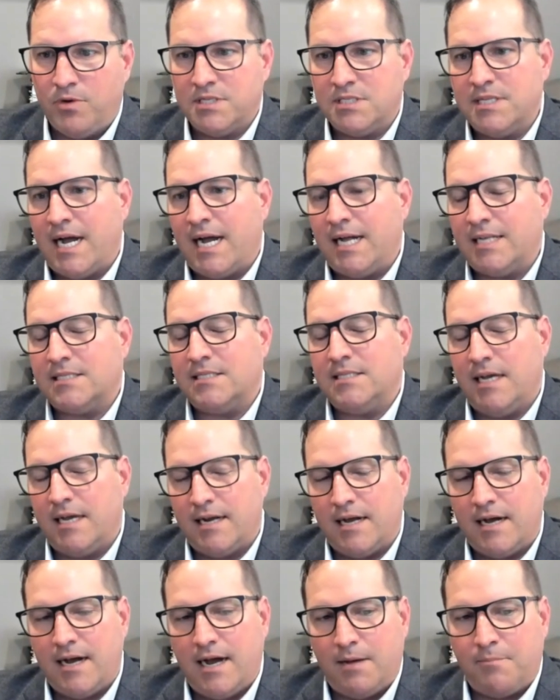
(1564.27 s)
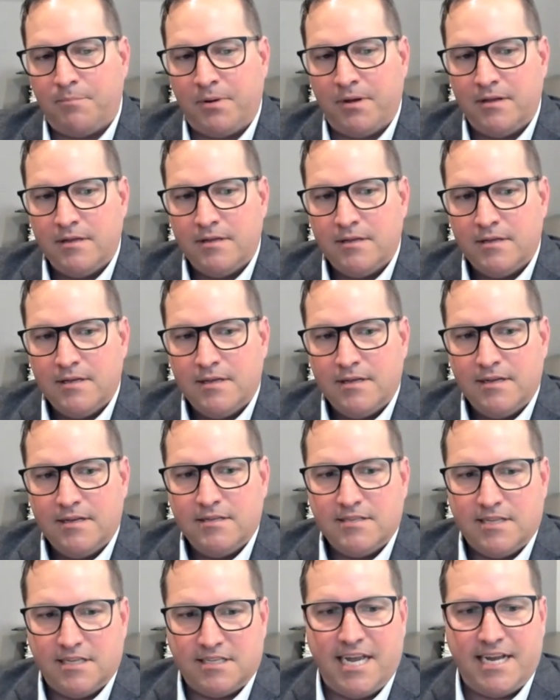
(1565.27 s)
was not set up
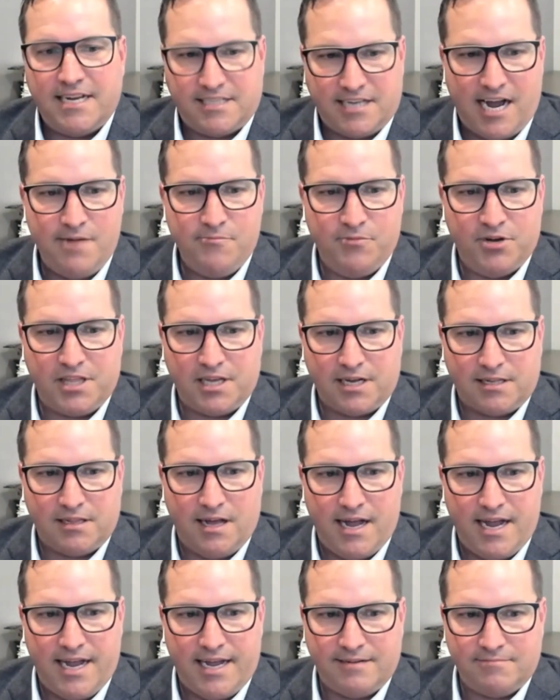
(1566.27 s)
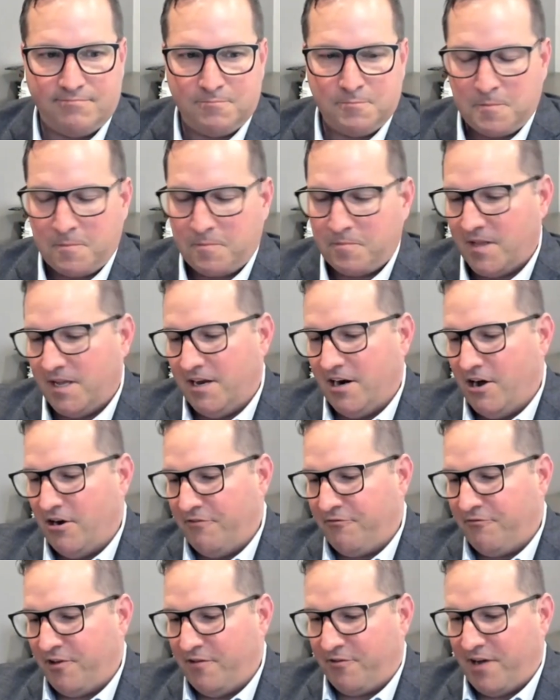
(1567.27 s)
to take time with a client.
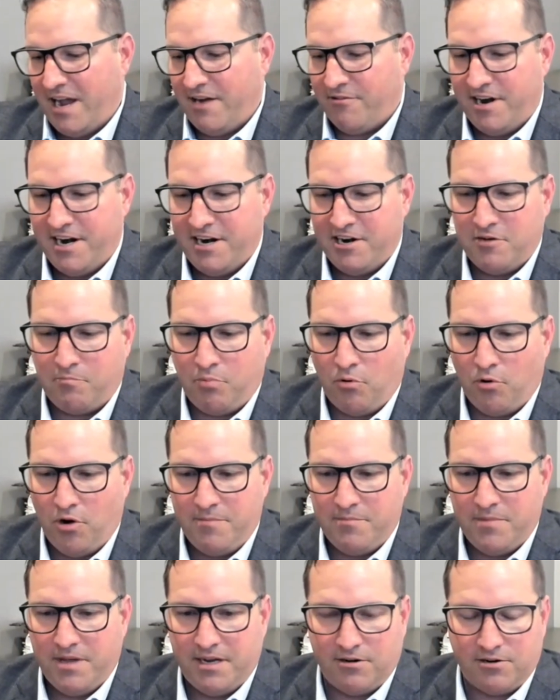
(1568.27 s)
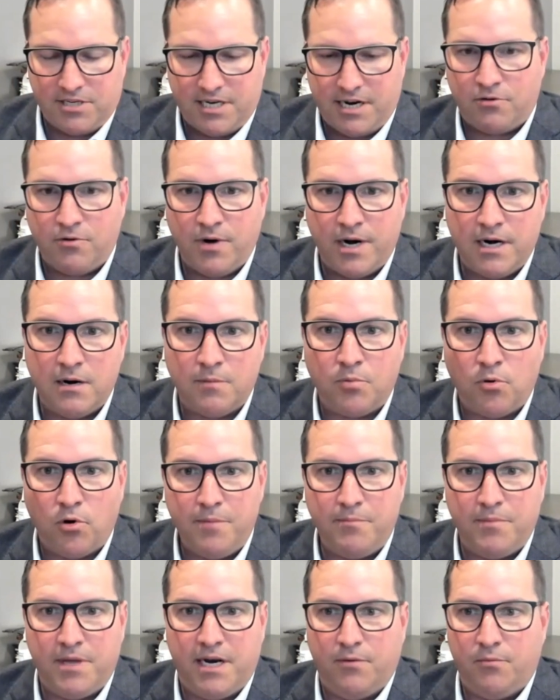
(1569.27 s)
If I ran an appointment or Darrick ran an
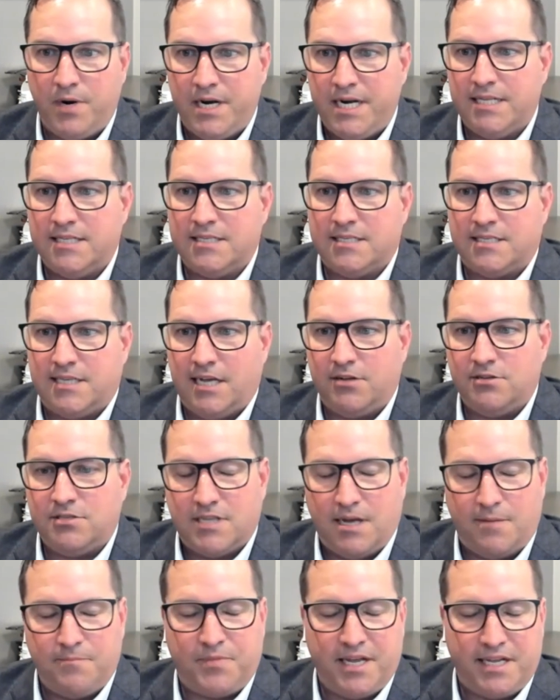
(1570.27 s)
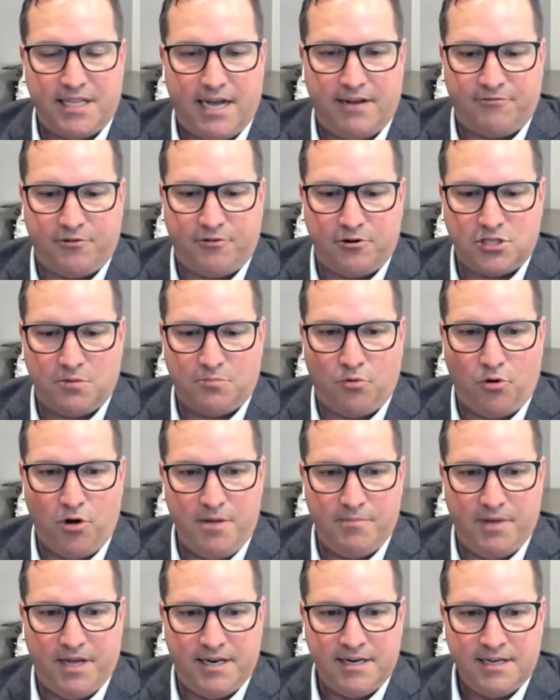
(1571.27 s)
appointment and we didn't sell something that first
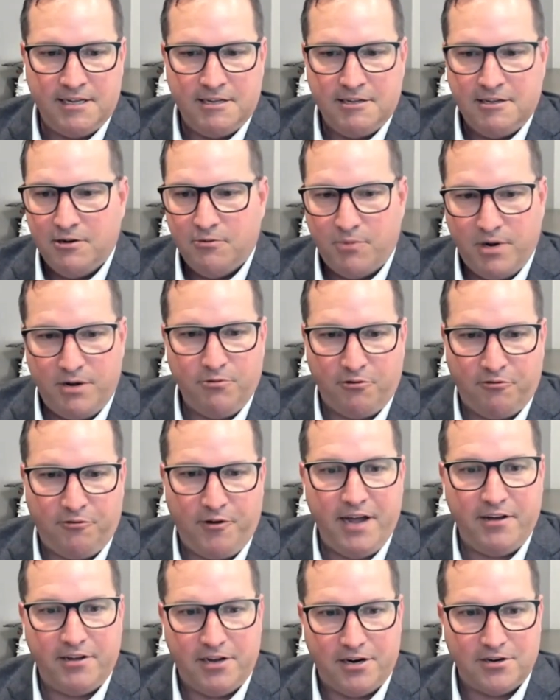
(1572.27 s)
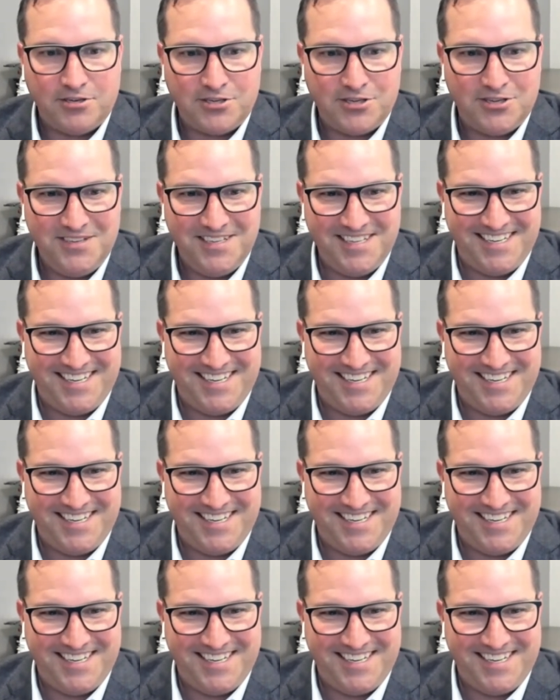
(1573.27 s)
appointment, we were failures.